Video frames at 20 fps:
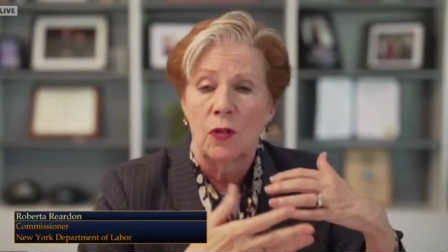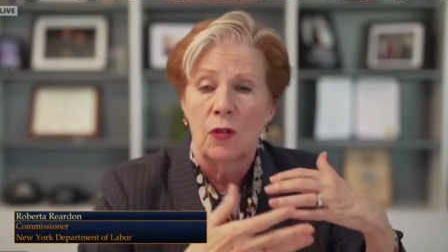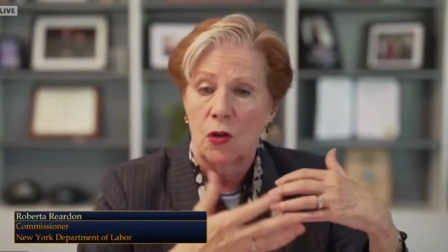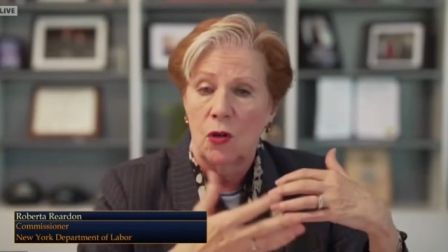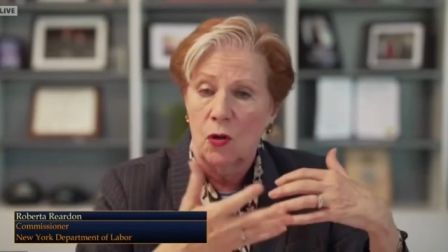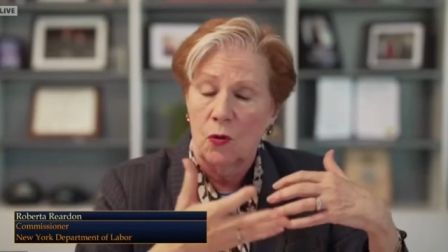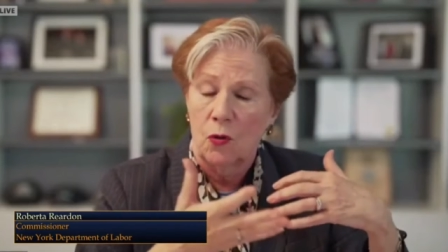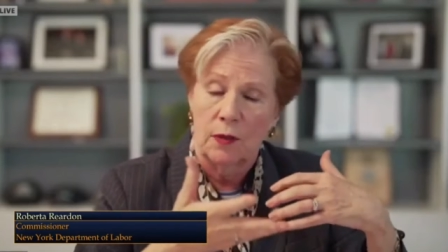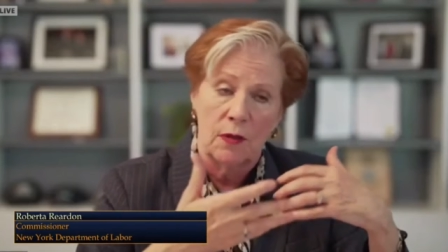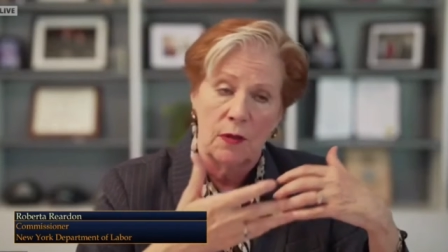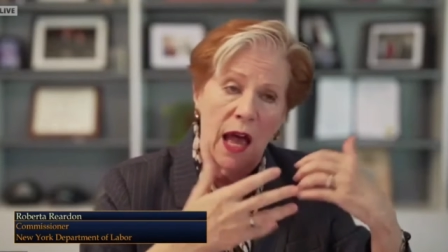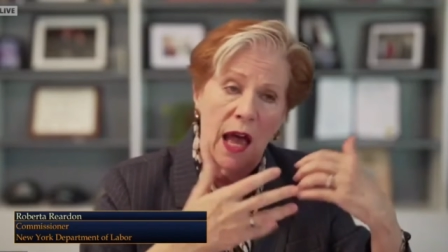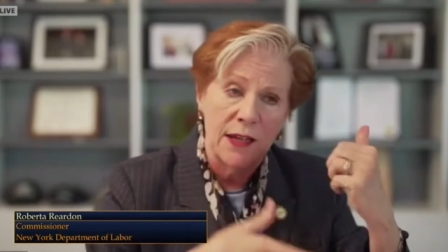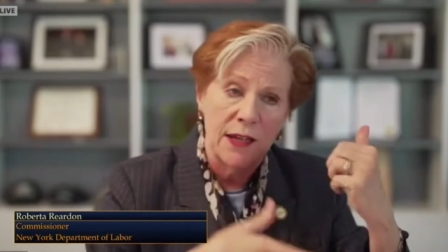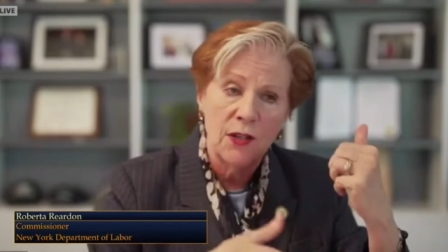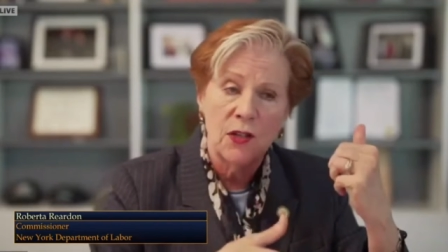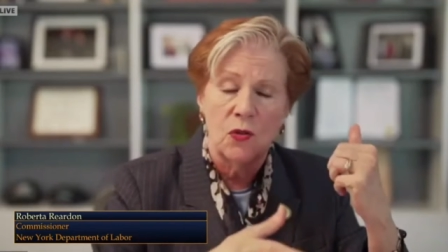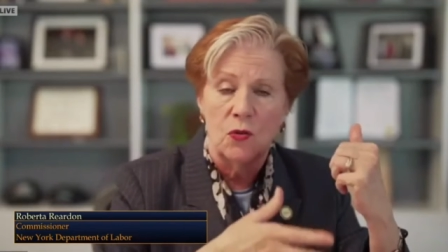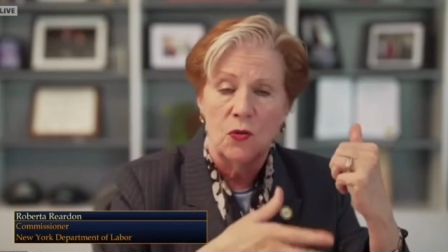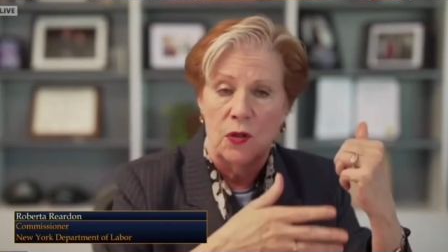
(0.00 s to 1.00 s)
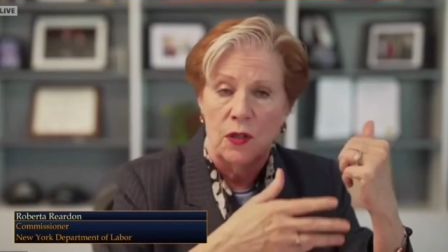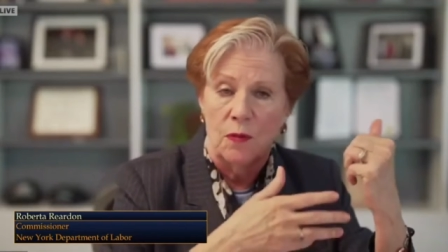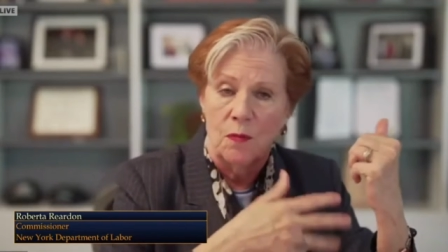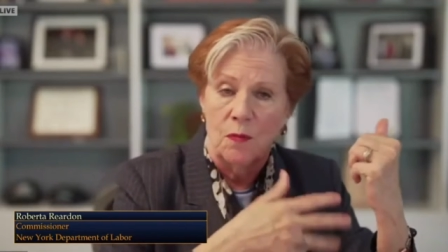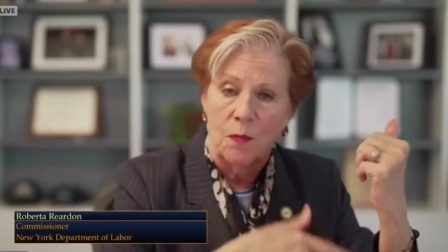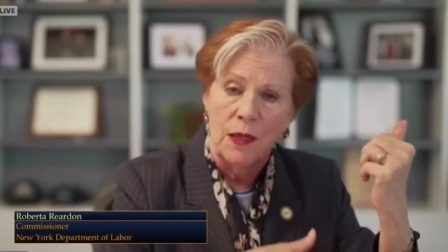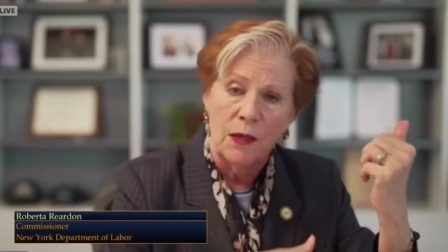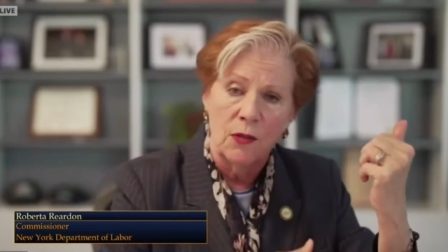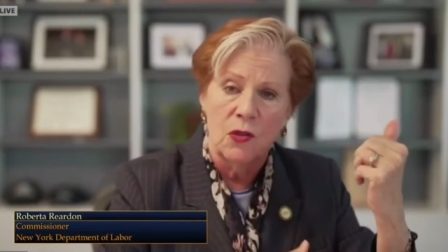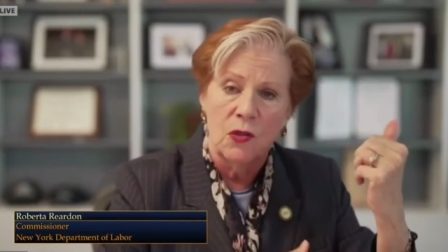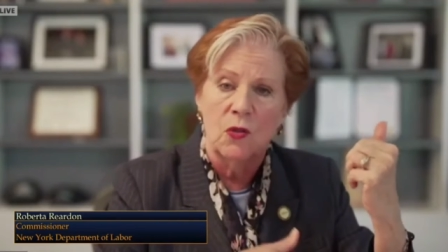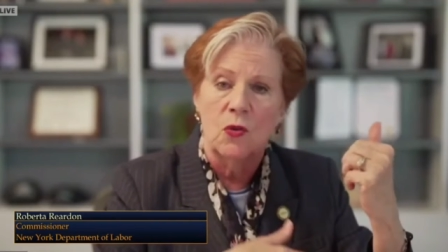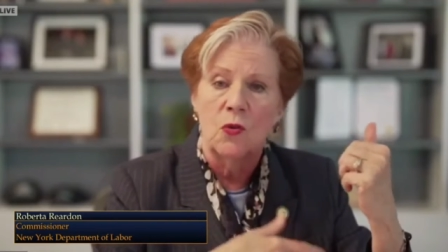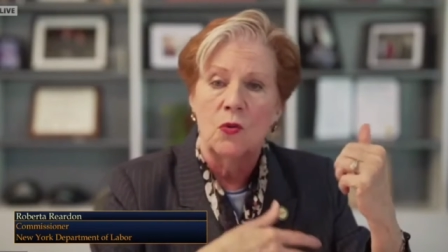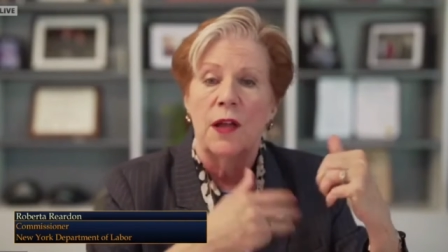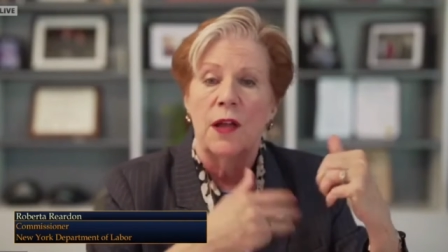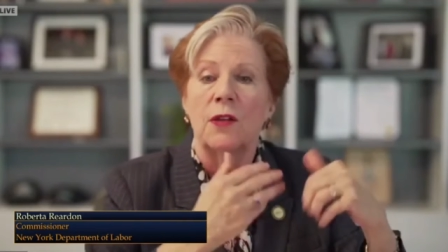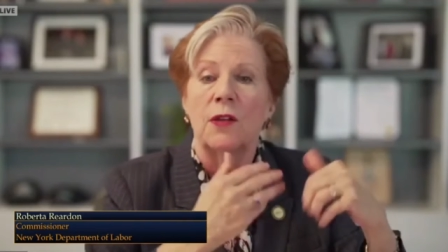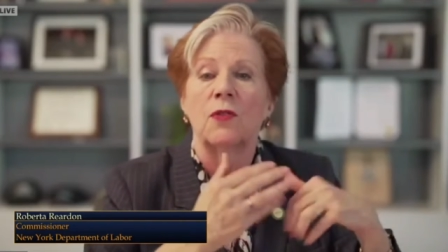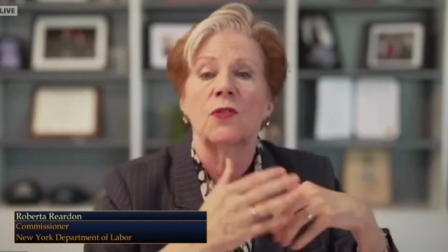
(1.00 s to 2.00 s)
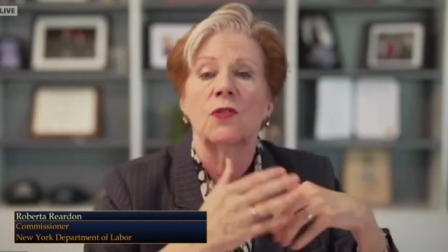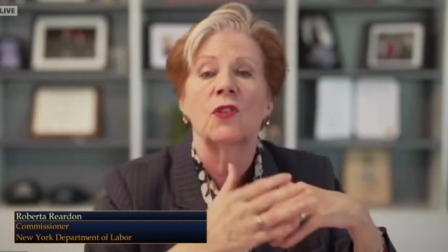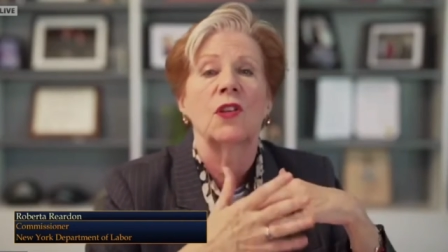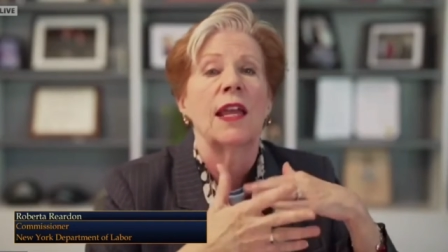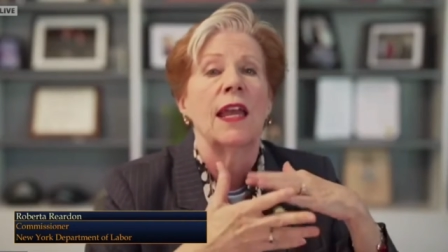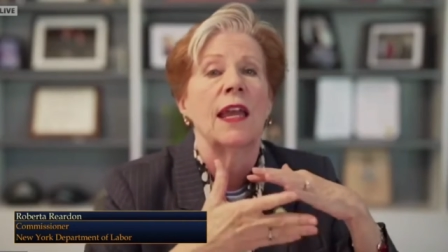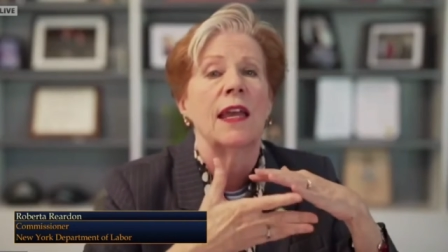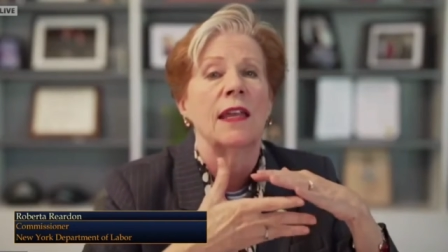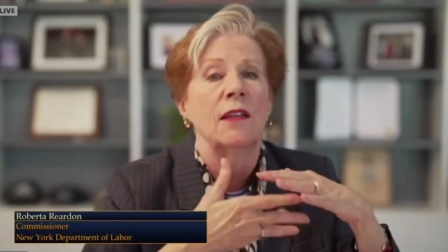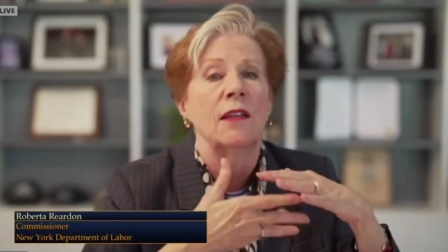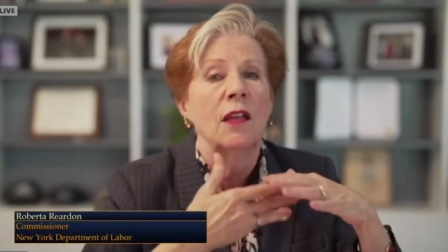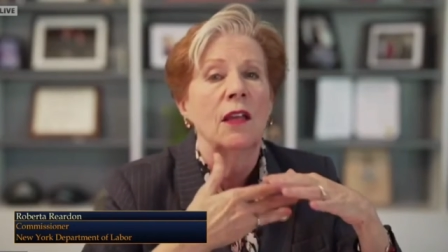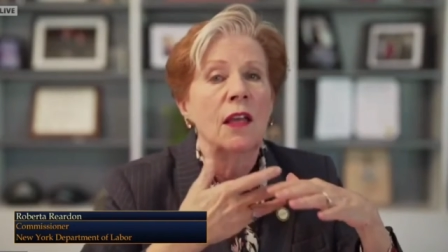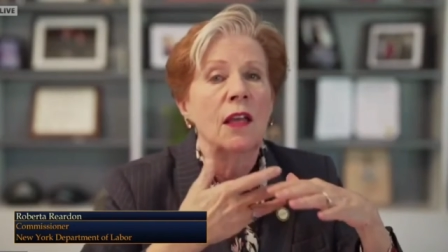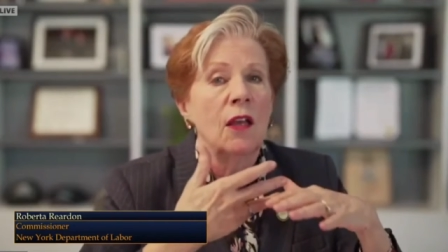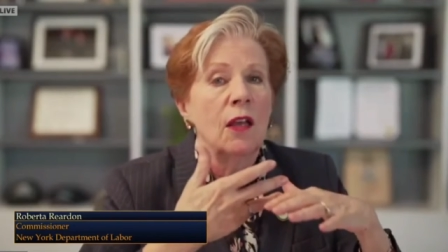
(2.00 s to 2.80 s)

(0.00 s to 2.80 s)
you know, in high school and middle school understand